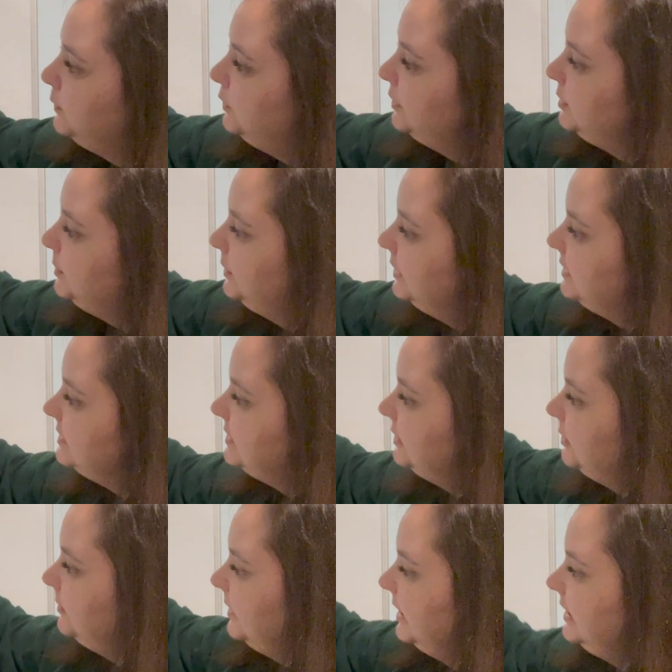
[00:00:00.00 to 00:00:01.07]
going to put a
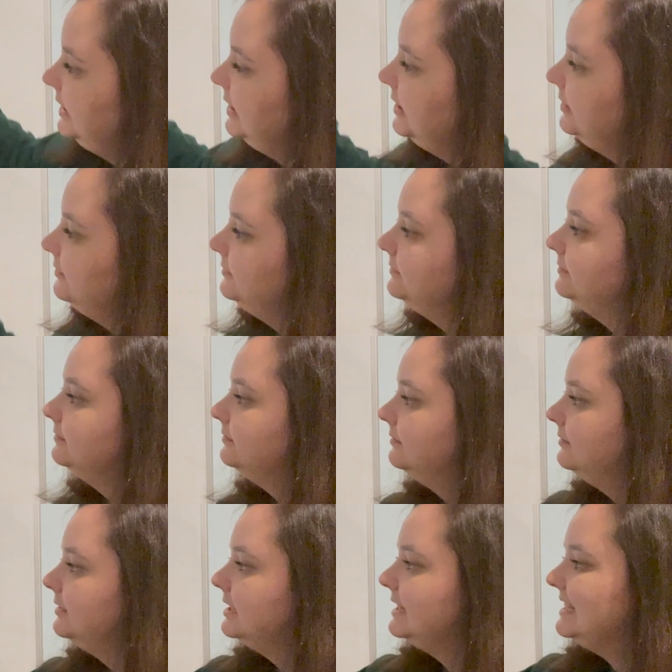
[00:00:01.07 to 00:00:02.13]
0 right here.
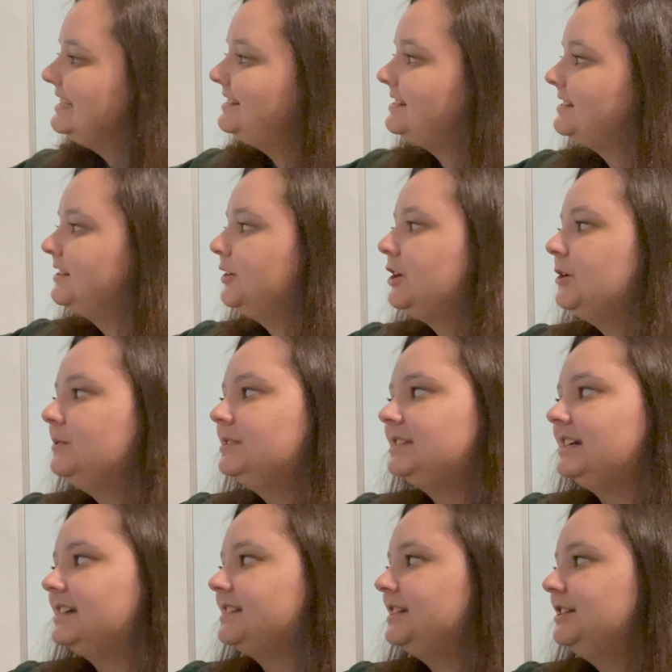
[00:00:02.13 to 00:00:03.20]
This 0
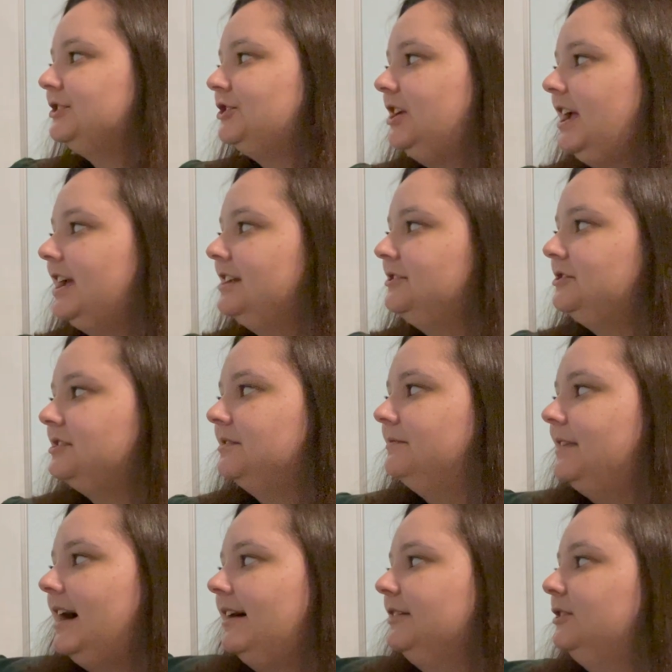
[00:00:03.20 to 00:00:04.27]
doesn't change the
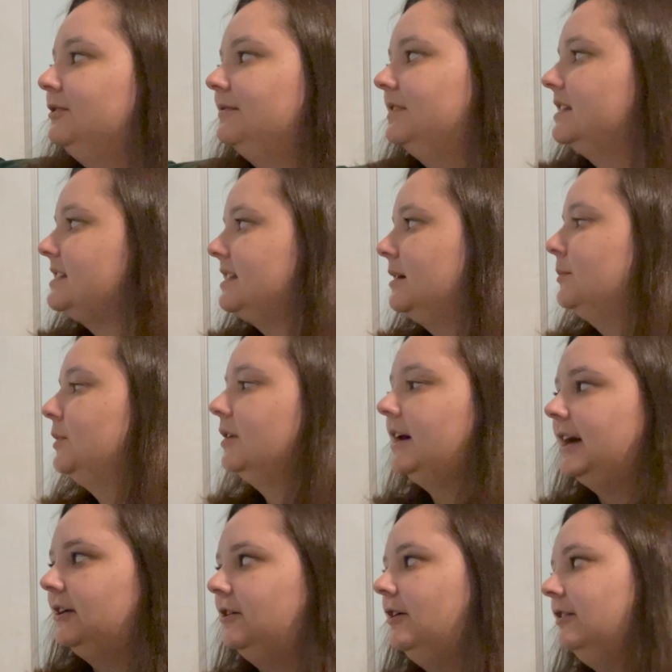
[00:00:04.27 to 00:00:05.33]
value of this number
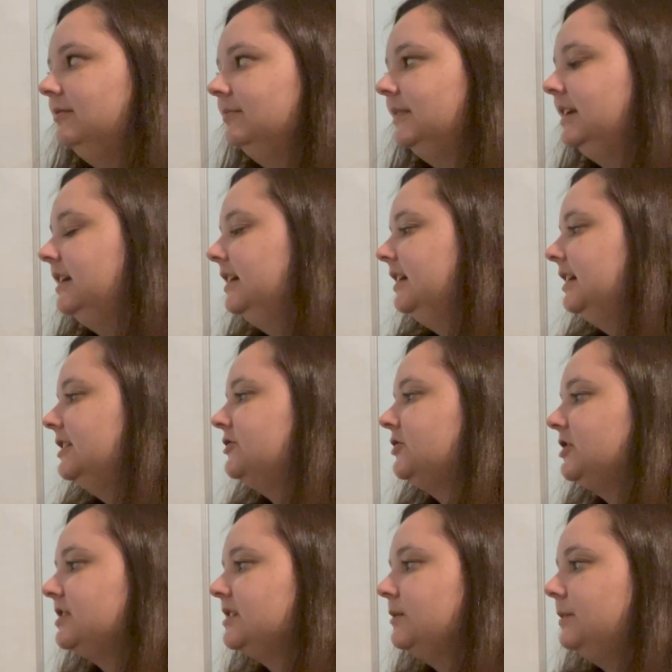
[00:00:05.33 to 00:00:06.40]
at all. It's
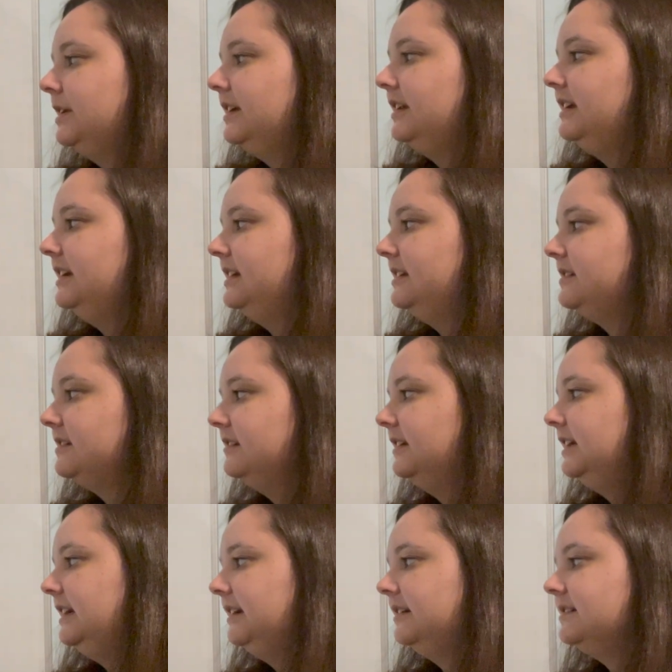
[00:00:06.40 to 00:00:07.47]
just so we can
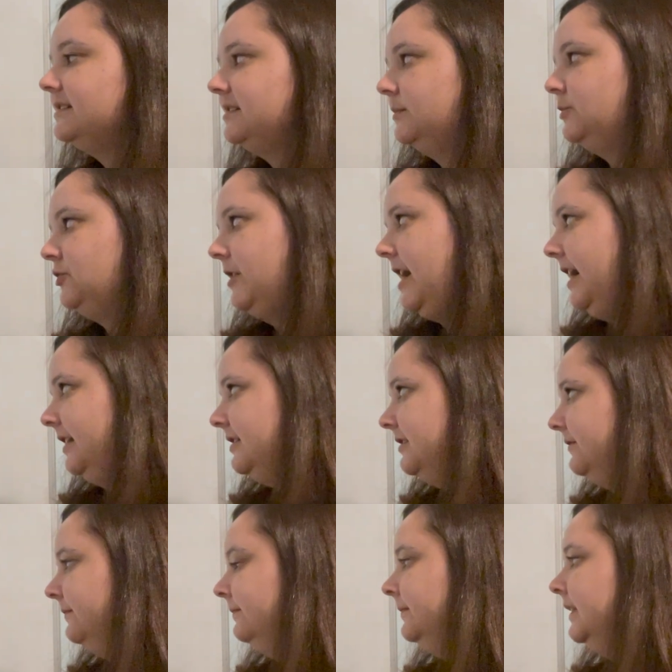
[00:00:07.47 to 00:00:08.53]
easily subtract.
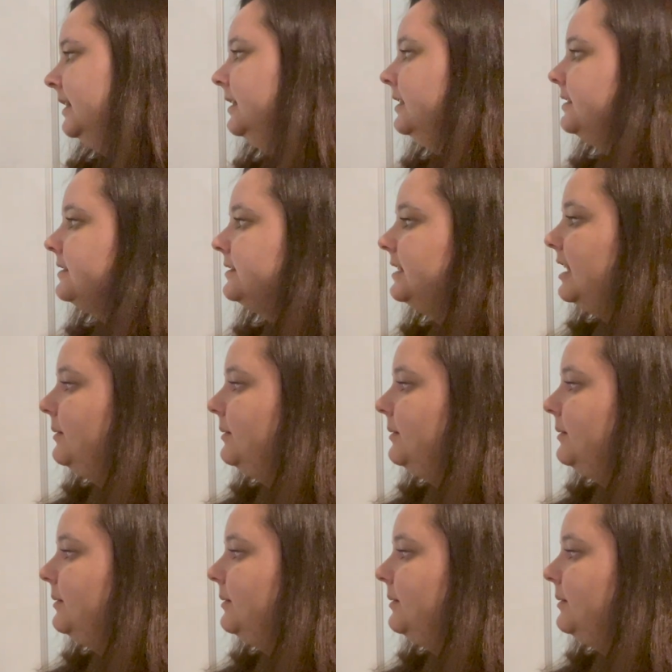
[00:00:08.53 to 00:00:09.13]
So now